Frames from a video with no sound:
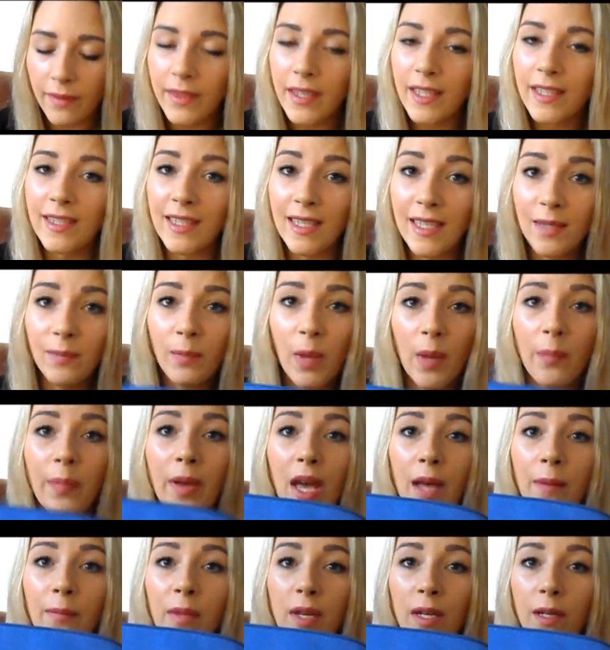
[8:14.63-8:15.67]
This is my
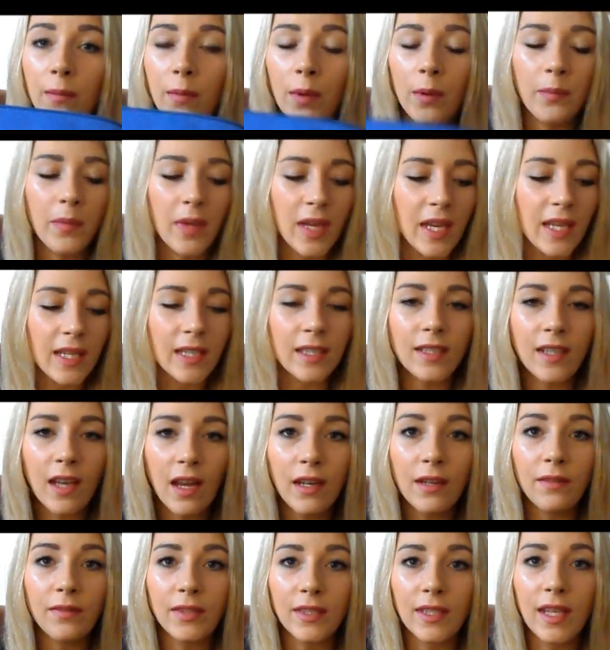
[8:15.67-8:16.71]
bare minimum. It's
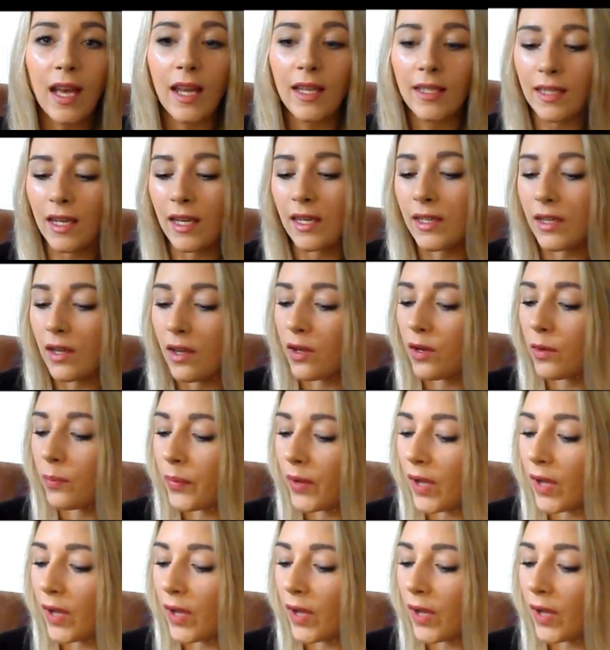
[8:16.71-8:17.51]
kind of sad, I know,